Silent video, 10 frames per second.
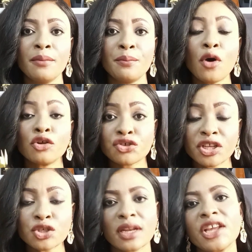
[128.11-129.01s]

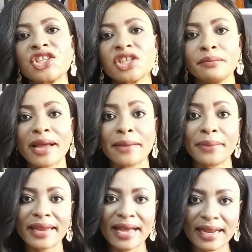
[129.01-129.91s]
Portrait collection by
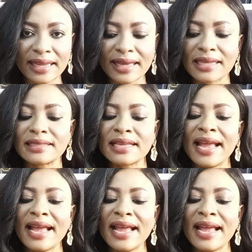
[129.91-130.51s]
Penhaligon,